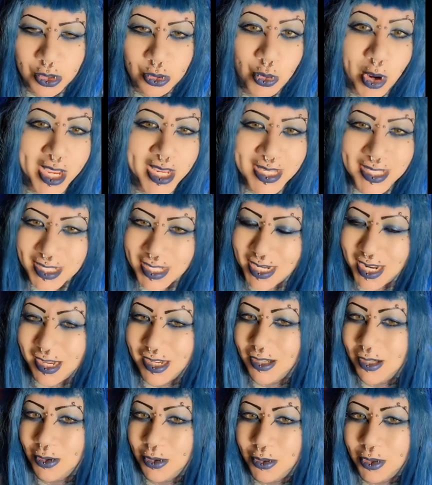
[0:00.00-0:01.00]
twice
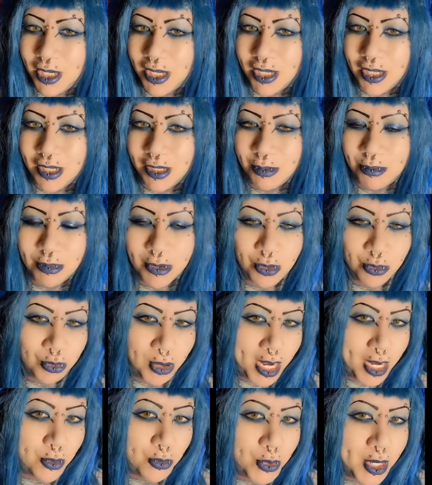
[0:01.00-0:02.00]
now, um,
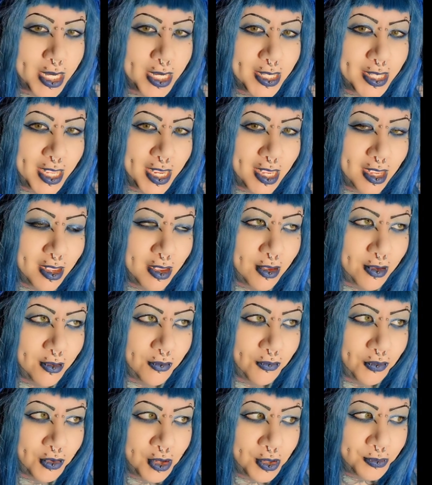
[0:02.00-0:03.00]
right when they
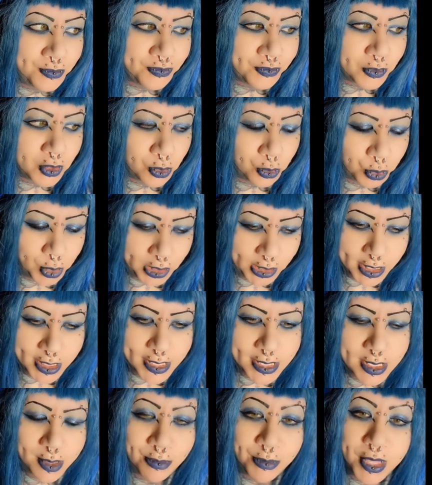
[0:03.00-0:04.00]
have
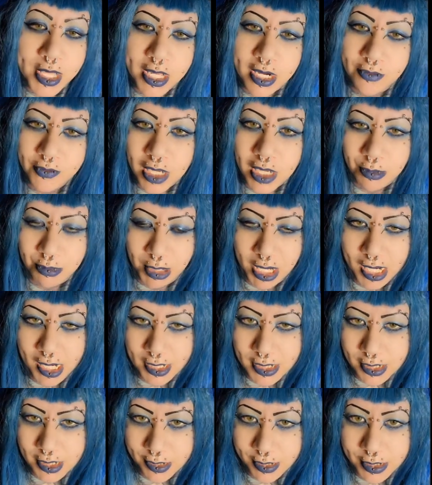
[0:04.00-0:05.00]
released something and I've gotten my
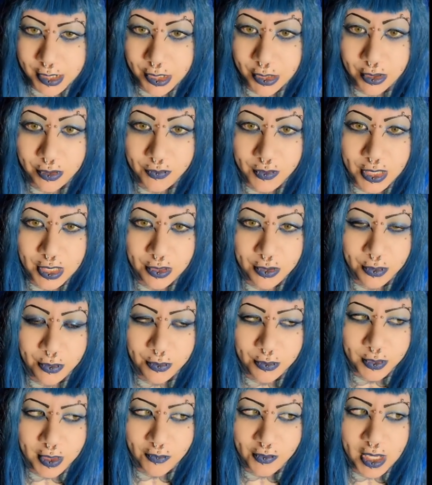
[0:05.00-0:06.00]
hands on it to
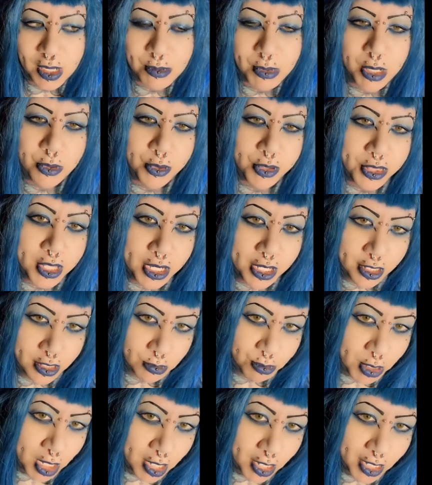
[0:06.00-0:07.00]
review, they've come out with
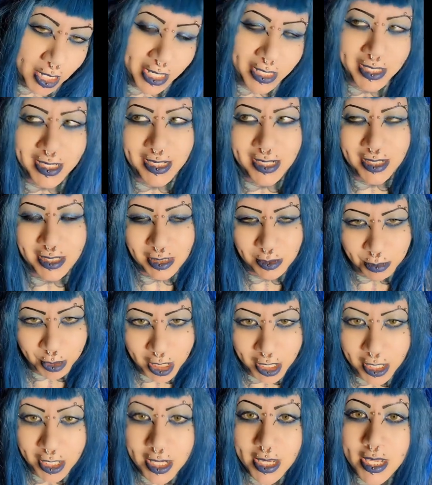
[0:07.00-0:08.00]
another part and then another
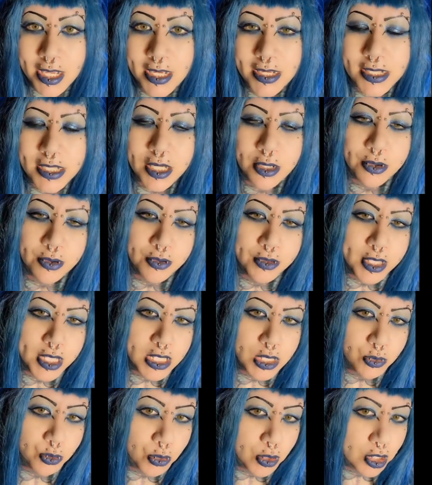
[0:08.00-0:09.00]
part. So
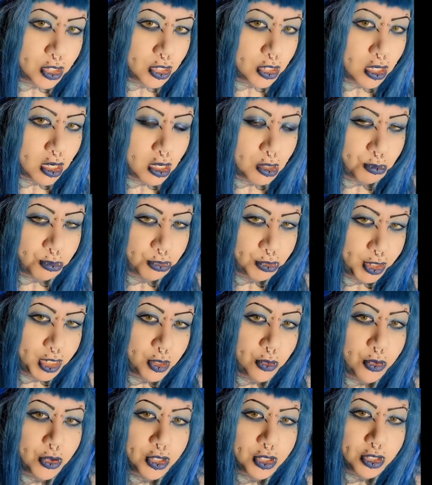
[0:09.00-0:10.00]
these were on
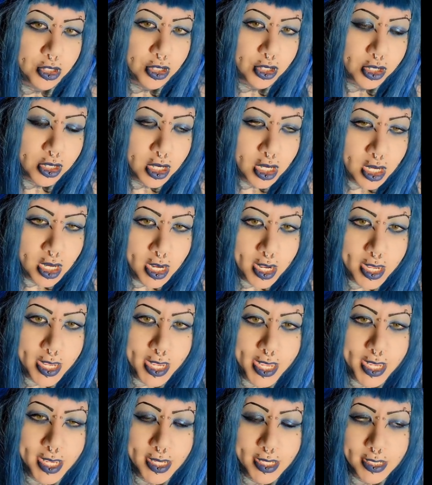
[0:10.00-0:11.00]
pre-order
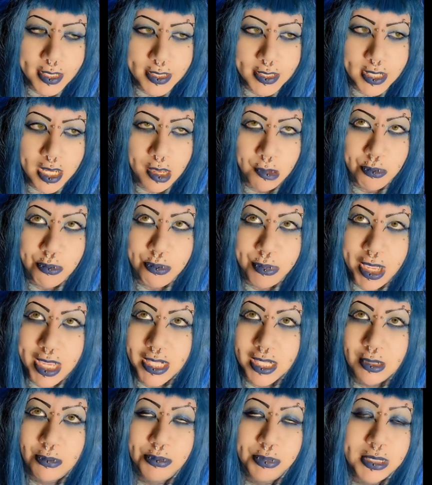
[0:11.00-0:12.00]
and I
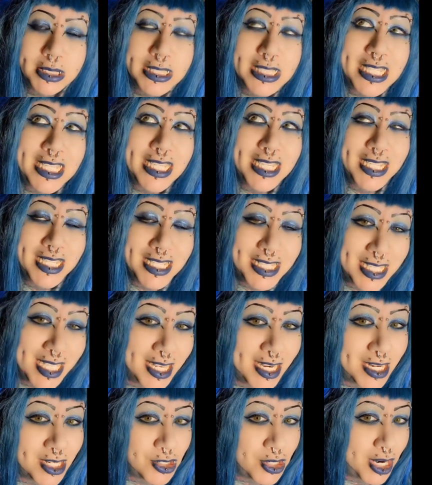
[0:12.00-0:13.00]
begged them, please,
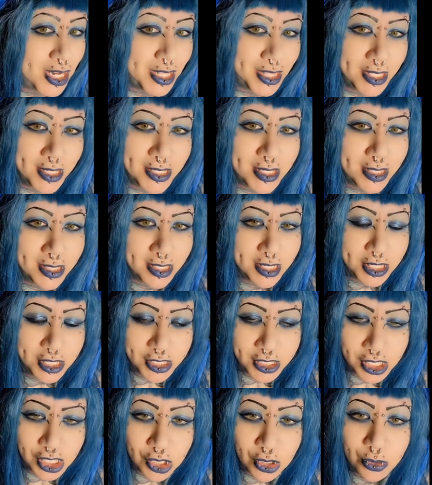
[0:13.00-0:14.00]
can I try the, the
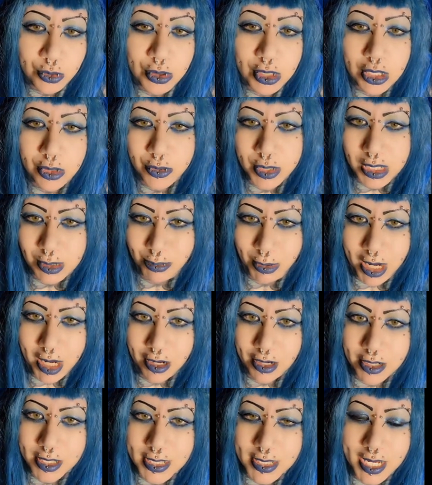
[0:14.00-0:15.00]
two newest
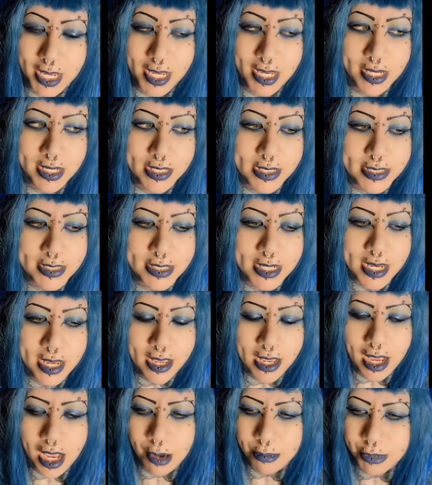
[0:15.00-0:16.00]
pairs? And
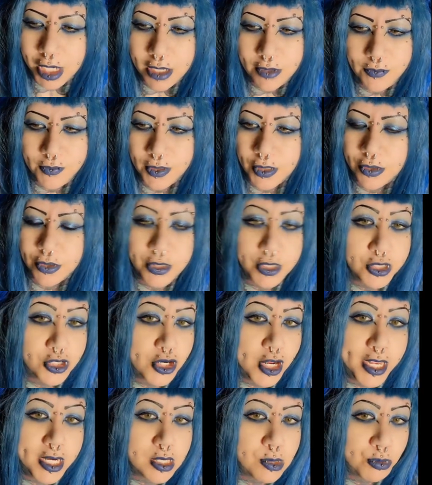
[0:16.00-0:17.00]
I'm not even going to
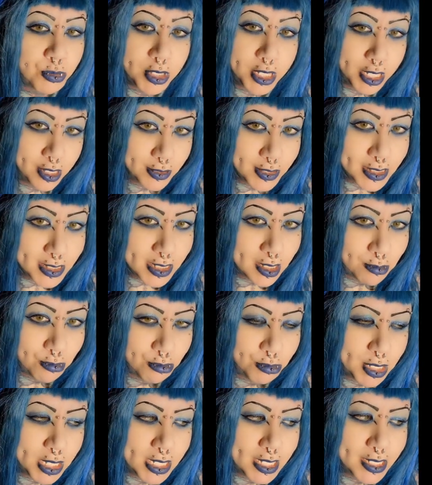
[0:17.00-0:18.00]
try to pronounce
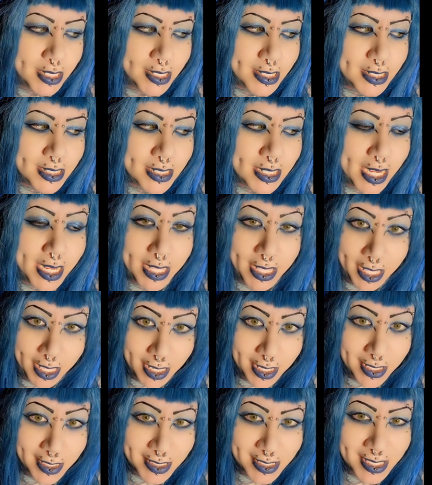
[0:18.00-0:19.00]
them because I
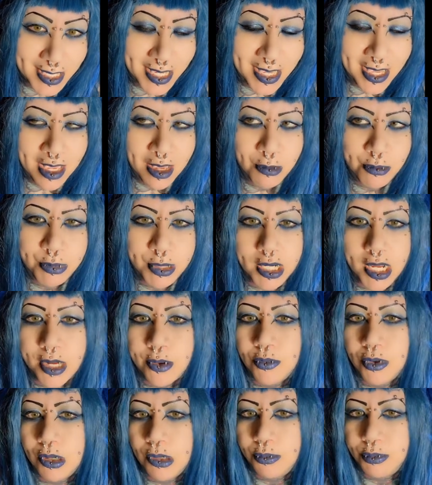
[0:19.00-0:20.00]
can't, but
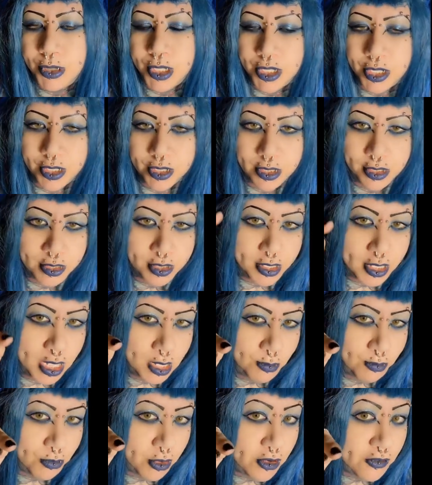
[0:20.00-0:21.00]
I will put the
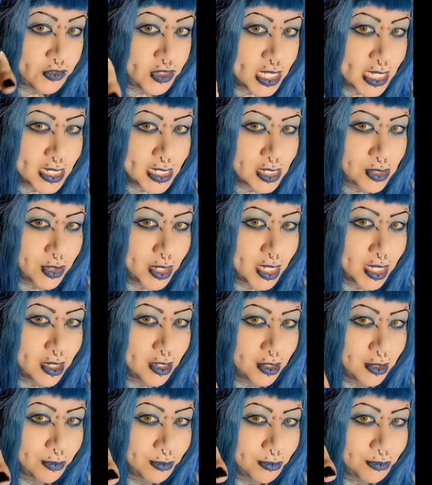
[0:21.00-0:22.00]
name of these right
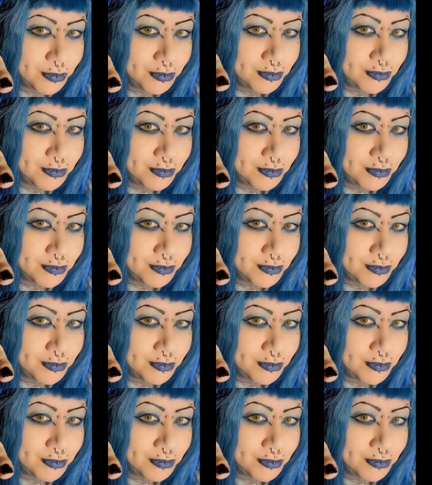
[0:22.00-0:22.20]
here.